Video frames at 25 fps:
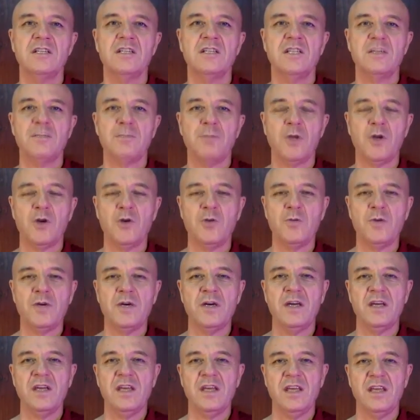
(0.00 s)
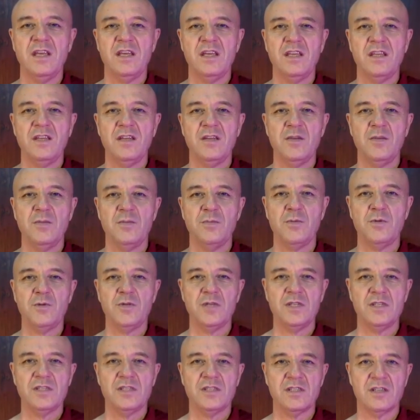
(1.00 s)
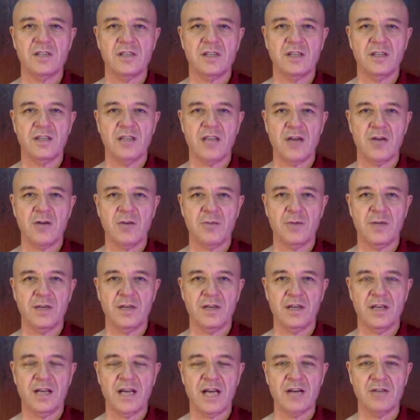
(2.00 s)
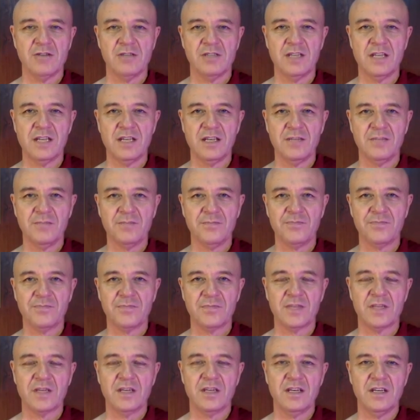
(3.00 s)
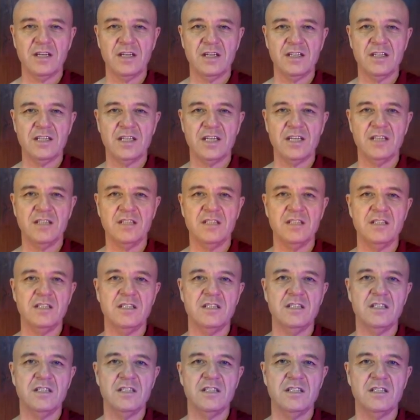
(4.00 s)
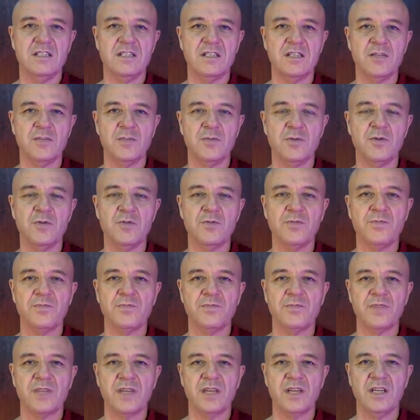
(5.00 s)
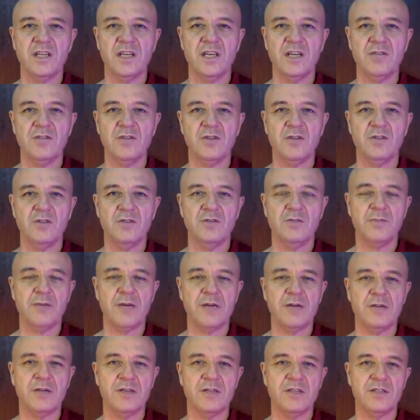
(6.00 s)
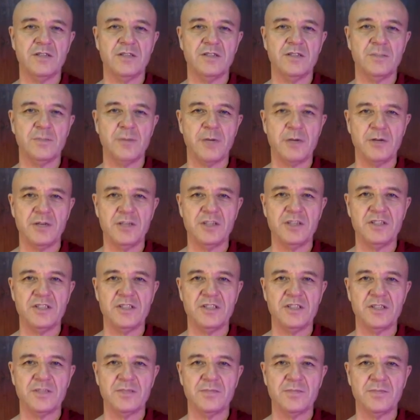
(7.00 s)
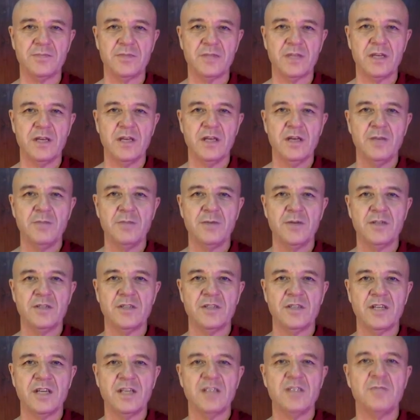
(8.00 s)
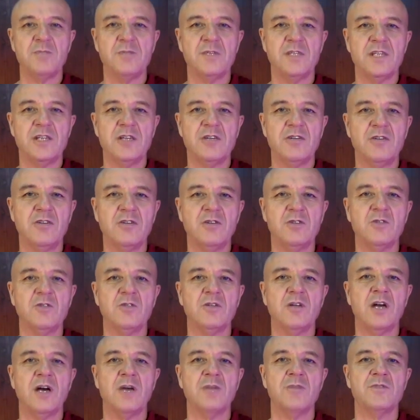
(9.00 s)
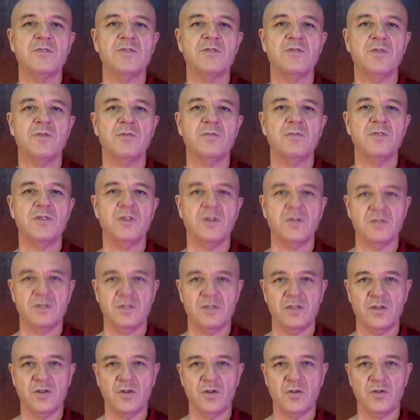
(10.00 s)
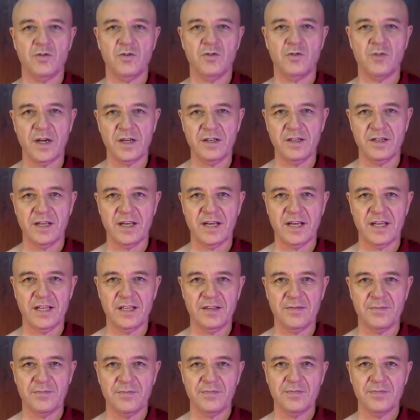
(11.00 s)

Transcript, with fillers: diploma in Buddhist psychotherapy and counselling I uh, attained in Singapore and I have a lot of background experience. But today's material comes from Dr. Todd Grande,